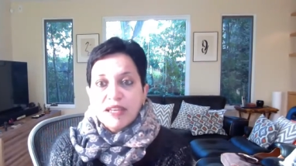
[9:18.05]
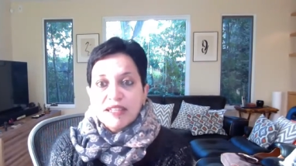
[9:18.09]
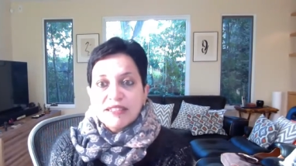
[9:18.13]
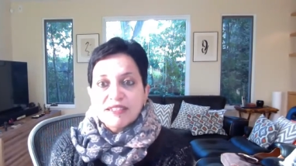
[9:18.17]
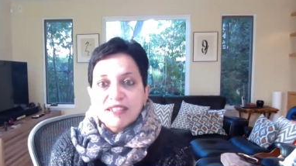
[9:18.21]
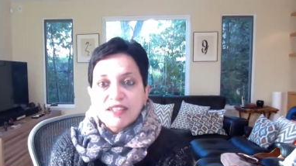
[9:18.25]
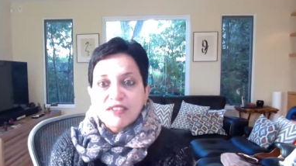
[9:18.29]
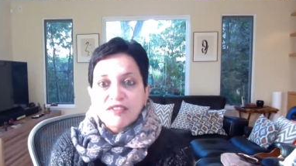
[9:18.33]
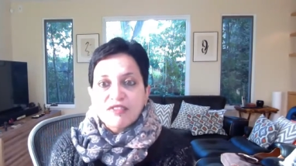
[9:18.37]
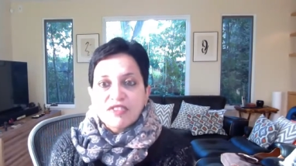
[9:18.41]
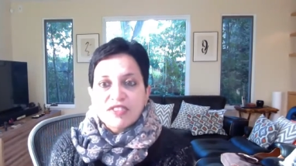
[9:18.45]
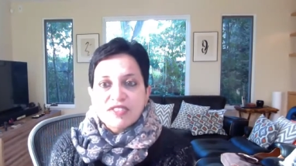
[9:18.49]

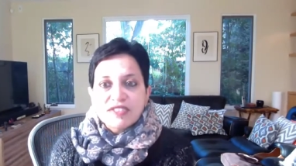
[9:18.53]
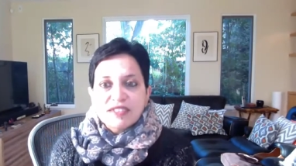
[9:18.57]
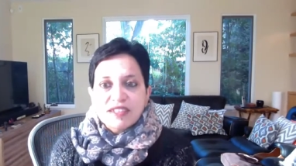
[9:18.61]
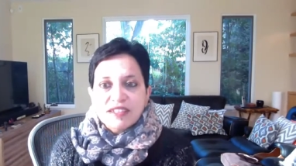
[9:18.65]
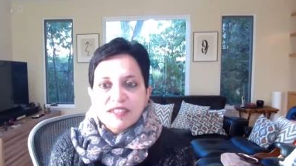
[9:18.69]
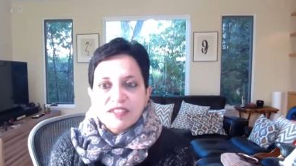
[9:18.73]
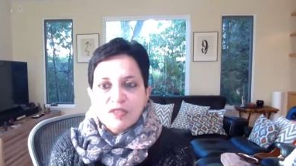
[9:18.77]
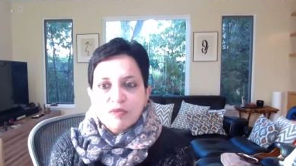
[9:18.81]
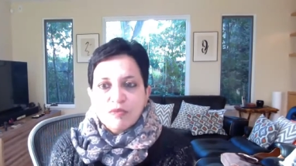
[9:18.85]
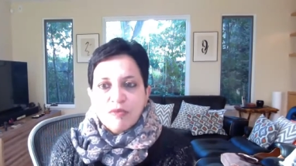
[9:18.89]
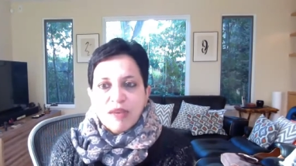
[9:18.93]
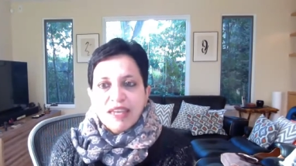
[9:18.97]
basic
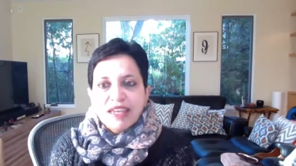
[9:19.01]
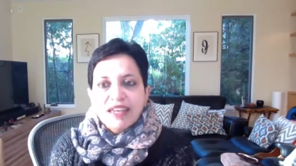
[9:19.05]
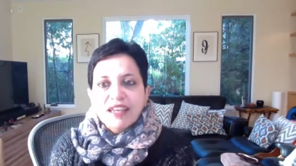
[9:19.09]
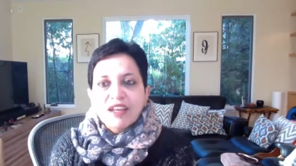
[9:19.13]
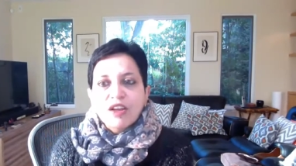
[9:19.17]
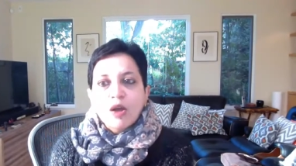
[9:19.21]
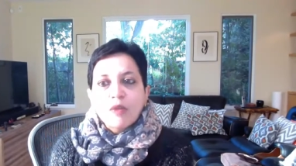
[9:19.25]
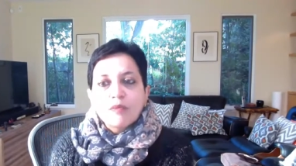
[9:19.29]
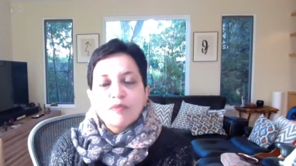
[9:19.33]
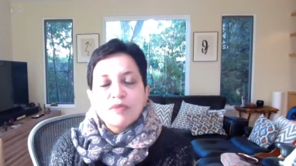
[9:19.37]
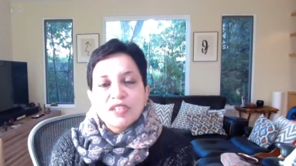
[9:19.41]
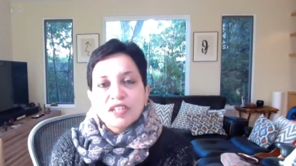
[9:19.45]
physics
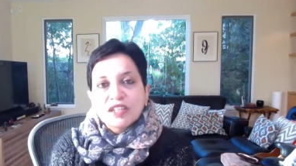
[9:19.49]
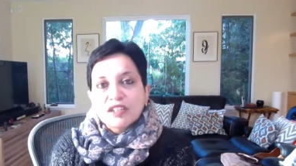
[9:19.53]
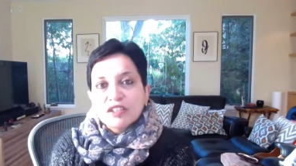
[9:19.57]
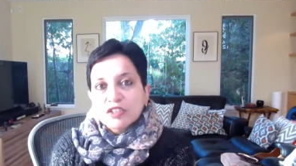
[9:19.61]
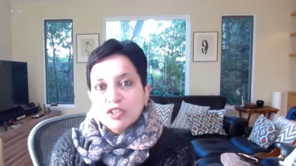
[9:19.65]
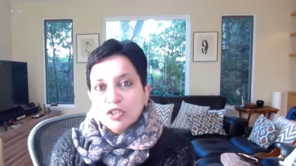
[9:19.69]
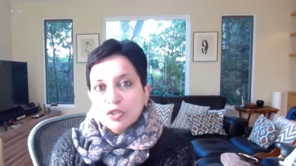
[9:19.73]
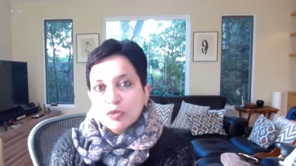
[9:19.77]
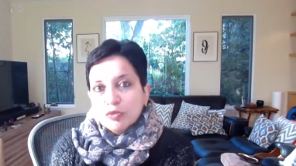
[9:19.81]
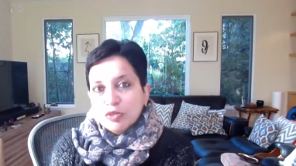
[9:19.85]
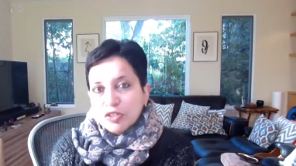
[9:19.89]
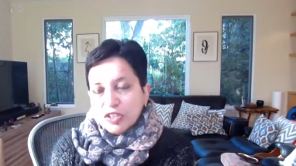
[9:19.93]
making
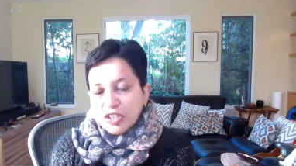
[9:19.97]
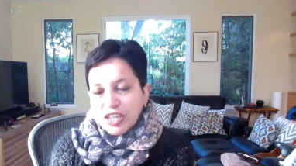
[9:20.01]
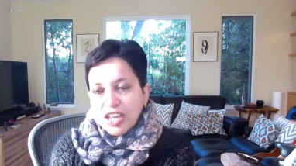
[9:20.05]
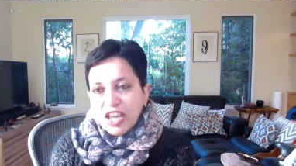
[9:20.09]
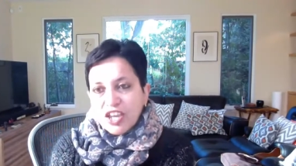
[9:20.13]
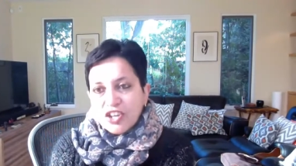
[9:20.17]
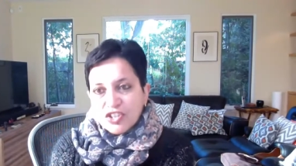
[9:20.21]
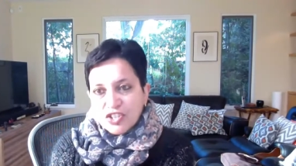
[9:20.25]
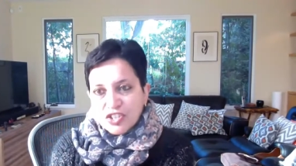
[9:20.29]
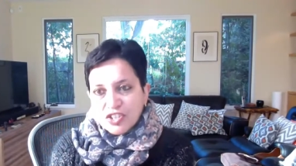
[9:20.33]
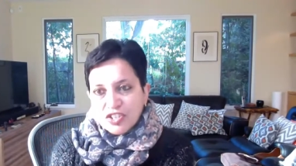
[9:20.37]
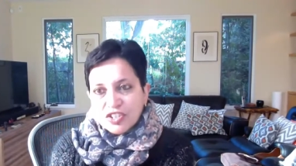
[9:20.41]
optical
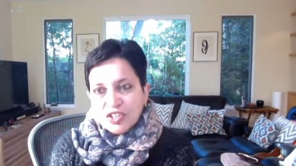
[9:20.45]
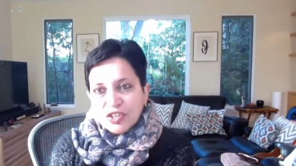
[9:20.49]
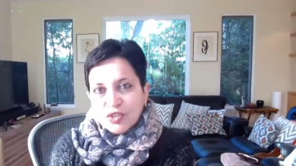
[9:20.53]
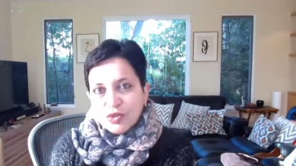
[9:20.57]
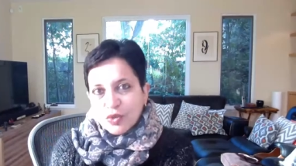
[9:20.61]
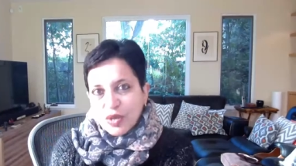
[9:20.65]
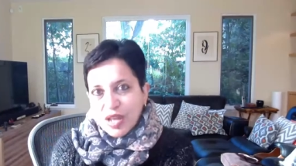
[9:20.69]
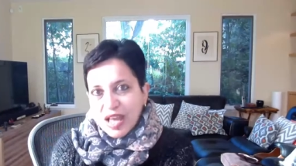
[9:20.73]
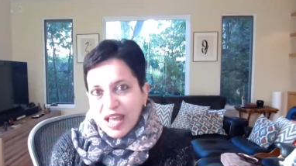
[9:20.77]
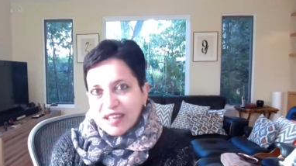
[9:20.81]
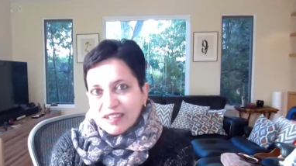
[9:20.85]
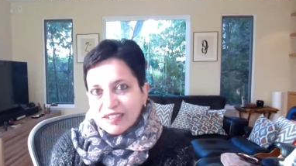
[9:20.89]
communication
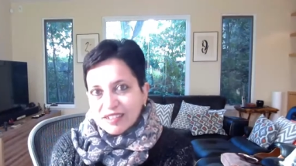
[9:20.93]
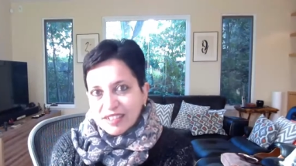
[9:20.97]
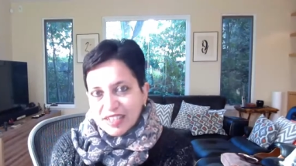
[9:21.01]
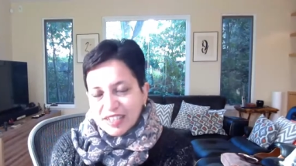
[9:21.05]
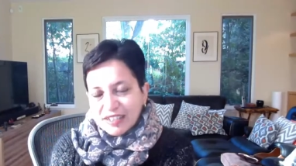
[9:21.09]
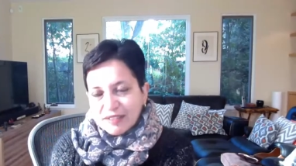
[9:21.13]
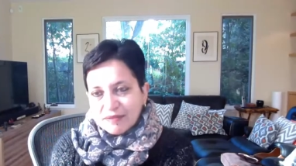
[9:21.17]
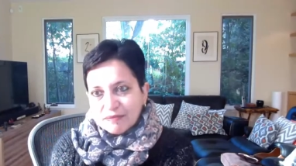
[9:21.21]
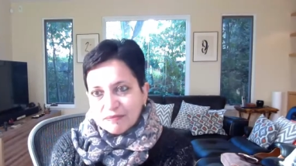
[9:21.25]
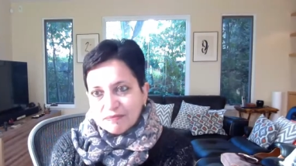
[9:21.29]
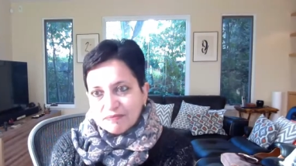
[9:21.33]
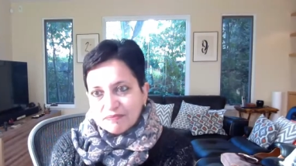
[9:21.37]
a
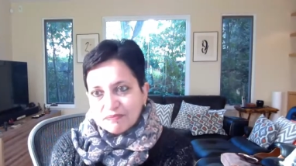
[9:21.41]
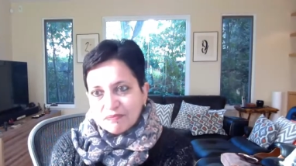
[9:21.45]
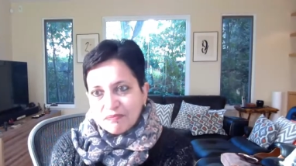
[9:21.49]
reality.